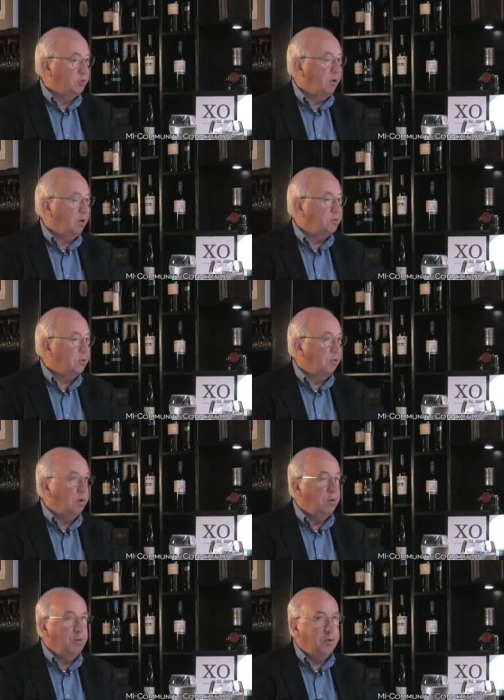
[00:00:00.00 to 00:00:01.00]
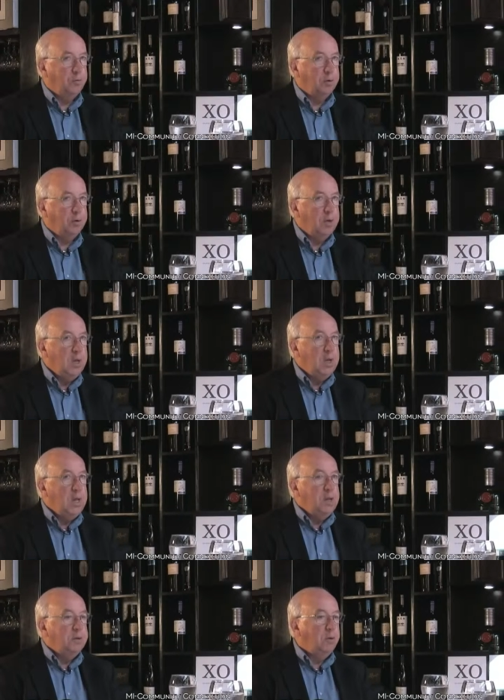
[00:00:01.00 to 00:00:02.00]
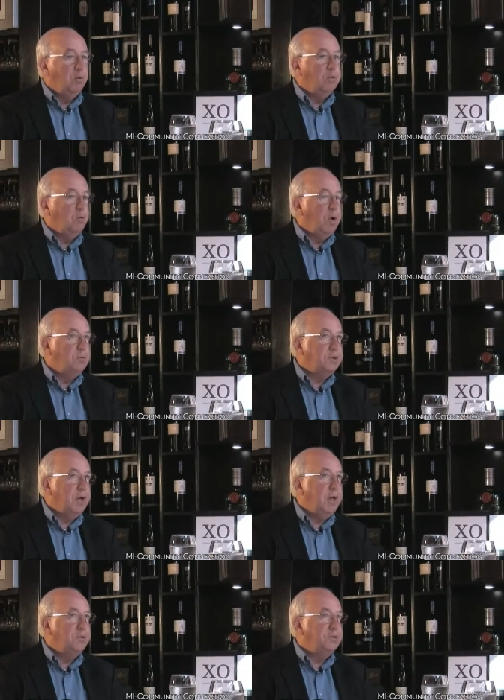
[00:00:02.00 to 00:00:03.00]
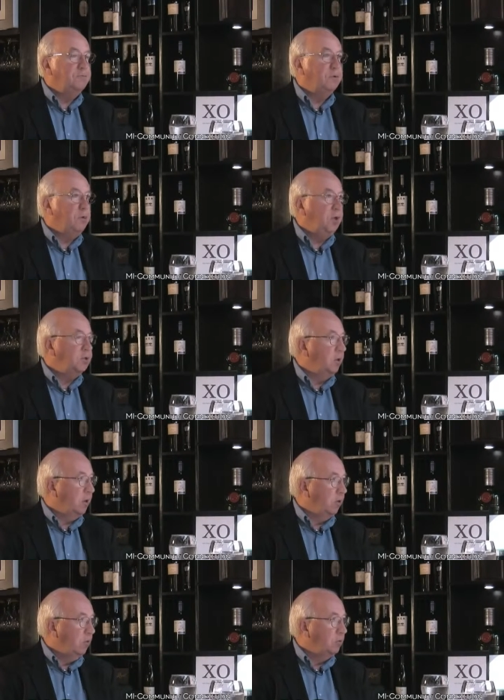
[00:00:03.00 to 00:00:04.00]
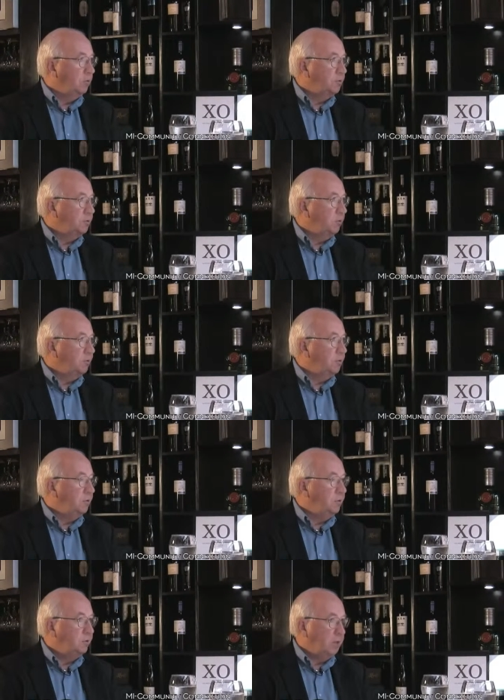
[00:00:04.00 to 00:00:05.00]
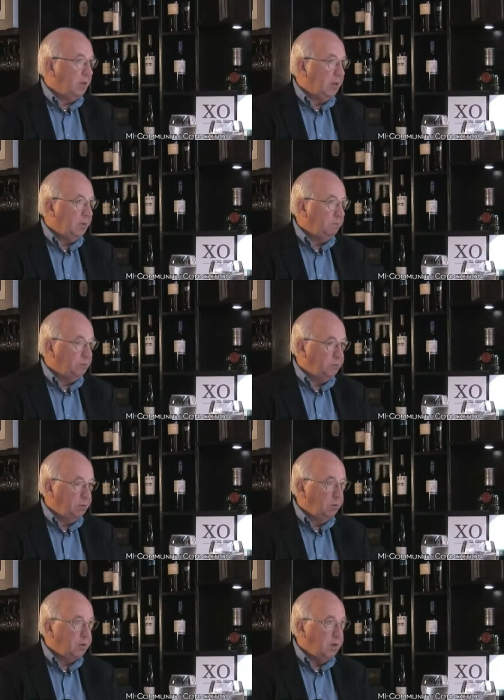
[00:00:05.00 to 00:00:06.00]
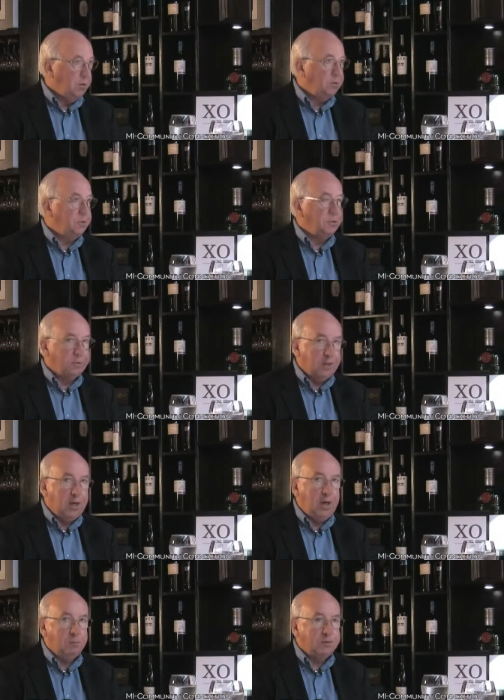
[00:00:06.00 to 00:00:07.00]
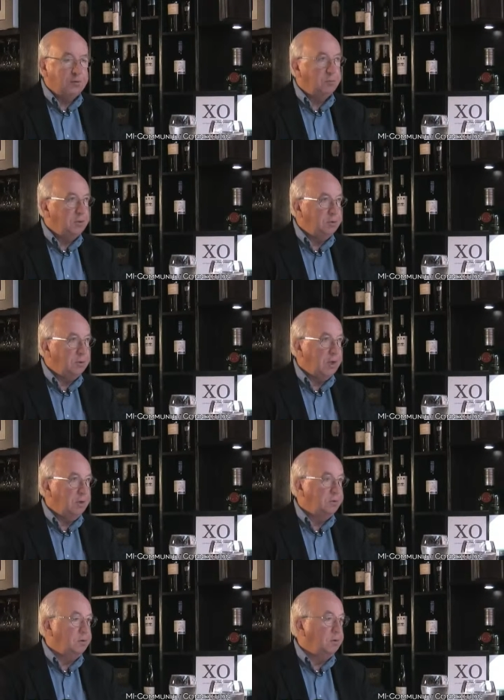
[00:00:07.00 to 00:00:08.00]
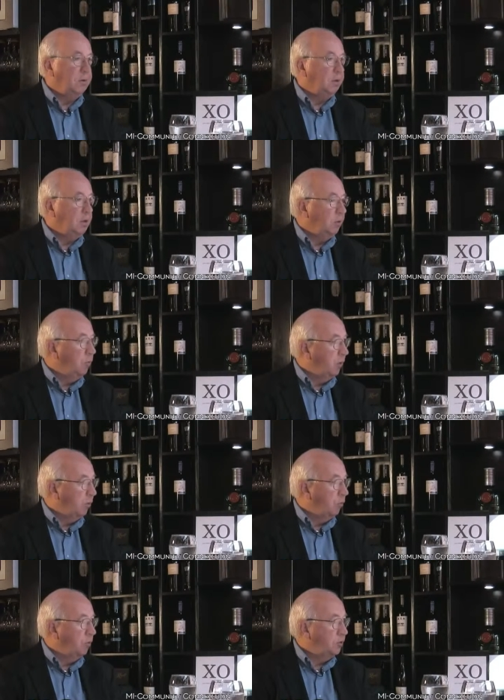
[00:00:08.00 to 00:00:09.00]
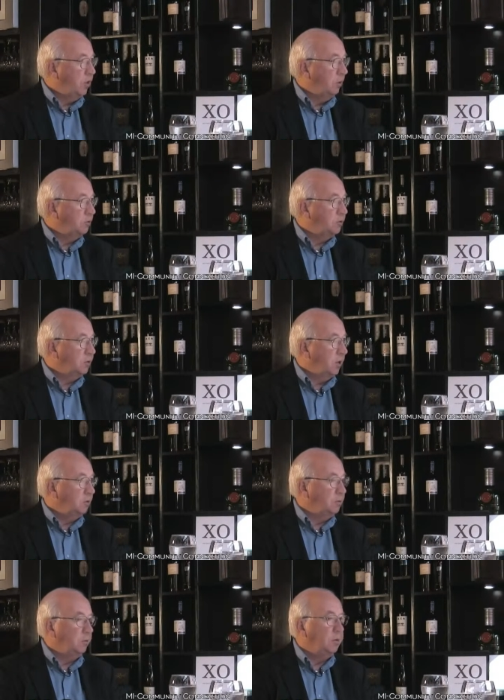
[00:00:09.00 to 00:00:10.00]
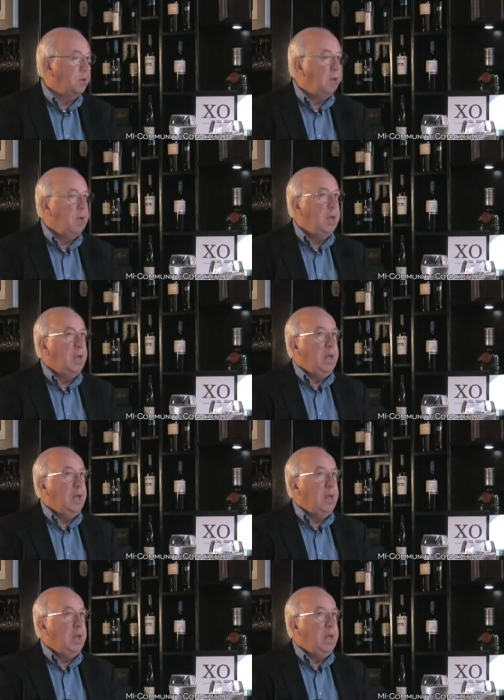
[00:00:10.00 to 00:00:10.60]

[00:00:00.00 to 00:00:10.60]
Charlotte Score, all one word. Mm-hmm. The local website has information on our local services, um, the locations and times that we do counseling, uh, when our workshops are scheduled. Mm-hmm.